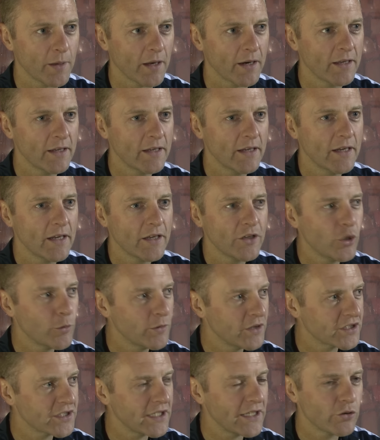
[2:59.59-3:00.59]
But, you know,
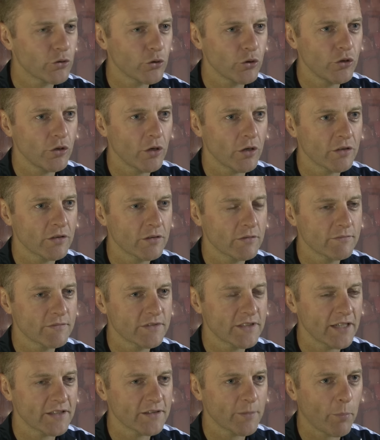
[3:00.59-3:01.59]
when you see two young
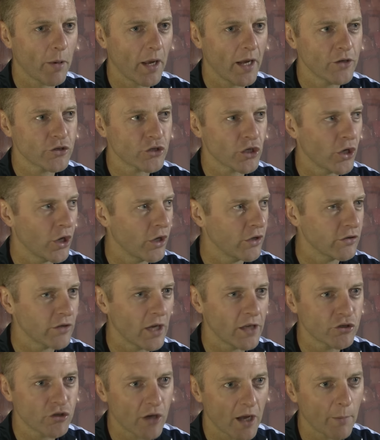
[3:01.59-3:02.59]
sets of players going out
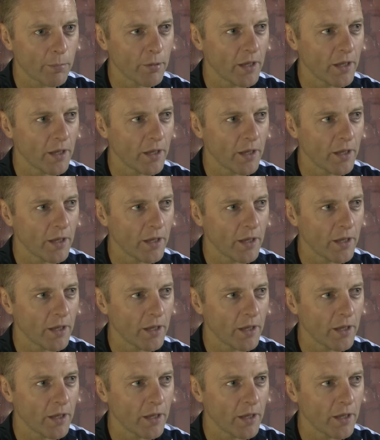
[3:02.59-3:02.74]
and trying to